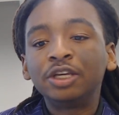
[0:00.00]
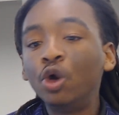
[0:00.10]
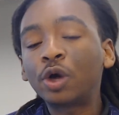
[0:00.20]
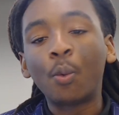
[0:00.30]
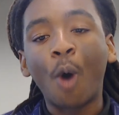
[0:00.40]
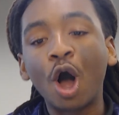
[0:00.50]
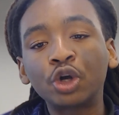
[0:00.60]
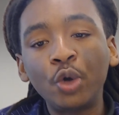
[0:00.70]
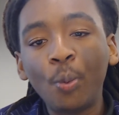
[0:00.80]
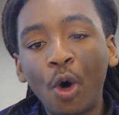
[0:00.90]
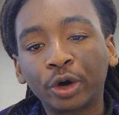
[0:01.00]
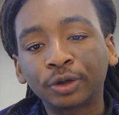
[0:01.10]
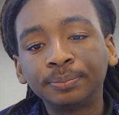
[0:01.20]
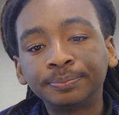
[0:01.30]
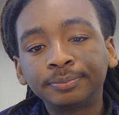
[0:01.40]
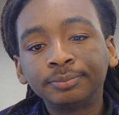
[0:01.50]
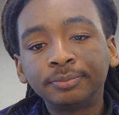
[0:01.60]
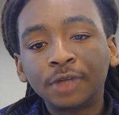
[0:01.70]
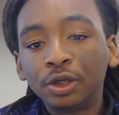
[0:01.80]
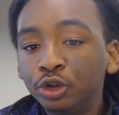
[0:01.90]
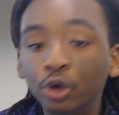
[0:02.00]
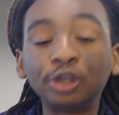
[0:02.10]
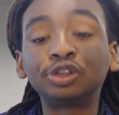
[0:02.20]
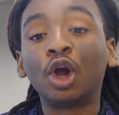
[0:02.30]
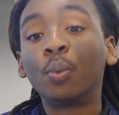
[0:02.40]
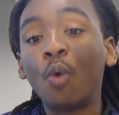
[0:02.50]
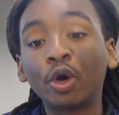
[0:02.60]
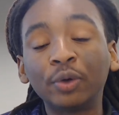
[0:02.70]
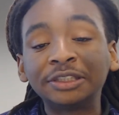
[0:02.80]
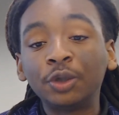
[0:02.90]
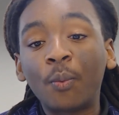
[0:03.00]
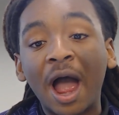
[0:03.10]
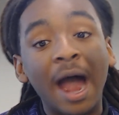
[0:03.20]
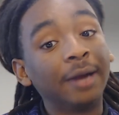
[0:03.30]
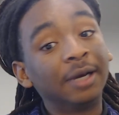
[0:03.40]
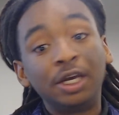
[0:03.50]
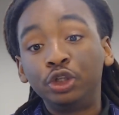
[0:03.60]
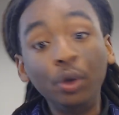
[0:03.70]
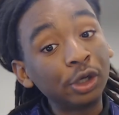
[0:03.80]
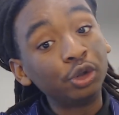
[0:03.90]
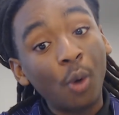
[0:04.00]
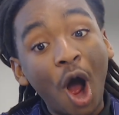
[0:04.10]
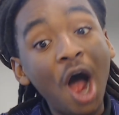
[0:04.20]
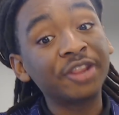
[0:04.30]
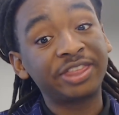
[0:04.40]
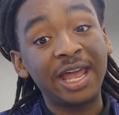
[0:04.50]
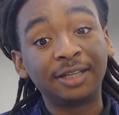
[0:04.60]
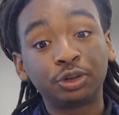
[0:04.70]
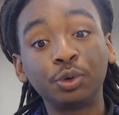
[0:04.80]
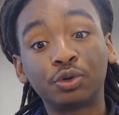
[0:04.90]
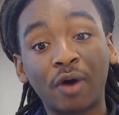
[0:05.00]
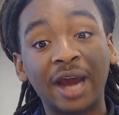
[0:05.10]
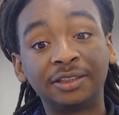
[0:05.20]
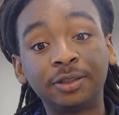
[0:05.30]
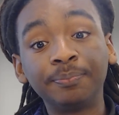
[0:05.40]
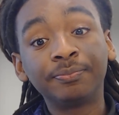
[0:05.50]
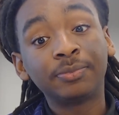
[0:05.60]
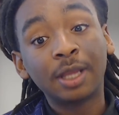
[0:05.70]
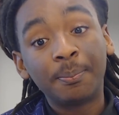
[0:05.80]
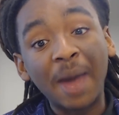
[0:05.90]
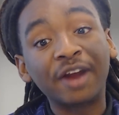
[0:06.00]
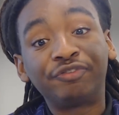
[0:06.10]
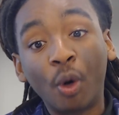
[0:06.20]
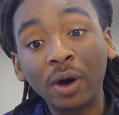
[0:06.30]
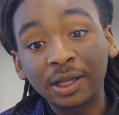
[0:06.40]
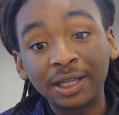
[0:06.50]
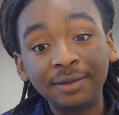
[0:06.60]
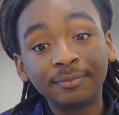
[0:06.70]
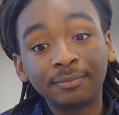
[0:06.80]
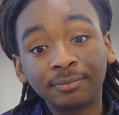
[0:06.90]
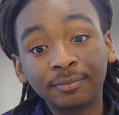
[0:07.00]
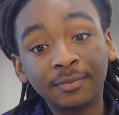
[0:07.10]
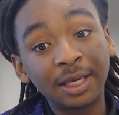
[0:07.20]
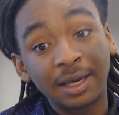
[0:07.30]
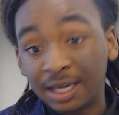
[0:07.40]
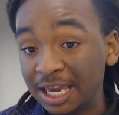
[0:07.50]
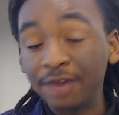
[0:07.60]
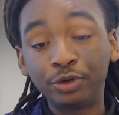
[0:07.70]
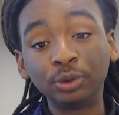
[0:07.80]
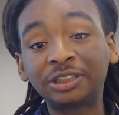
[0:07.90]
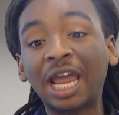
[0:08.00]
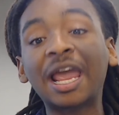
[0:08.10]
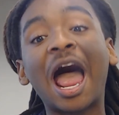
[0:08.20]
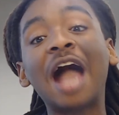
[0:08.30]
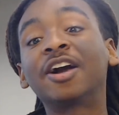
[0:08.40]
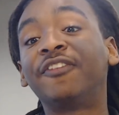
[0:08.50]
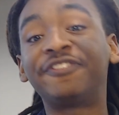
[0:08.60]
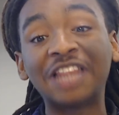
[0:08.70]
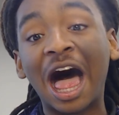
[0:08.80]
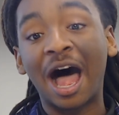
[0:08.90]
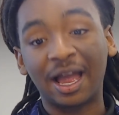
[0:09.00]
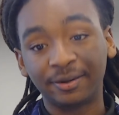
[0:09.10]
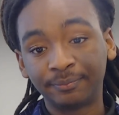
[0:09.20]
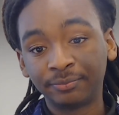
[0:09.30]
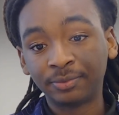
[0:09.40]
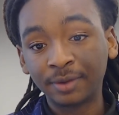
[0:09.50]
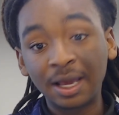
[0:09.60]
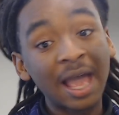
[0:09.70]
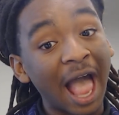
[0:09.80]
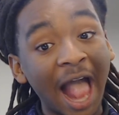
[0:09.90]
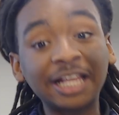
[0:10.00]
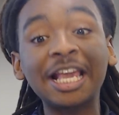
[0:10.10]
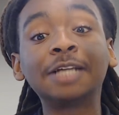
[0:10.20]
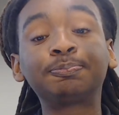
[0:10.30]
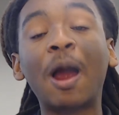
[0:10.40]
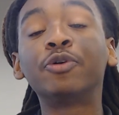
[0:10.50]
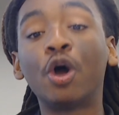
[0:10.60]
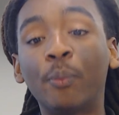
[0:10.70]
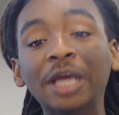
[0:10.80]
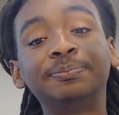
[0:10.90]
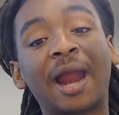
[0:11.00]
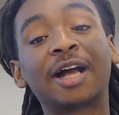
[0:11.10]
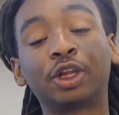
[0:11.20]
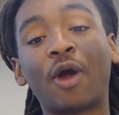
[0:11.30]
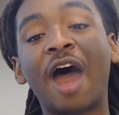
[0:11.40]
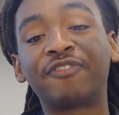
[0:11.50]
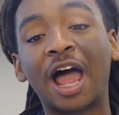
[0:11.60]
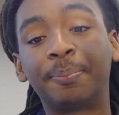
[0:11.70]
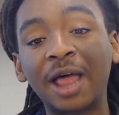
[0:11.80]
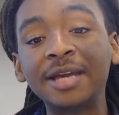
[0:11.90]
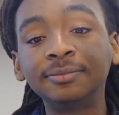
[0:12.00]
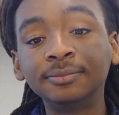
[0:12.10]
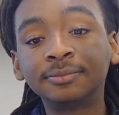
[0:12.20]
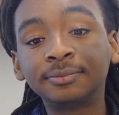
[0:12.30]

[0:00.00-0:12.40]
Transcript: You can walk on water. You can turn water into wine. You can do all things through Christ. Metaphorically, if you say, I could fly, I can't sprout no wings, but I can learn how to fly a plane.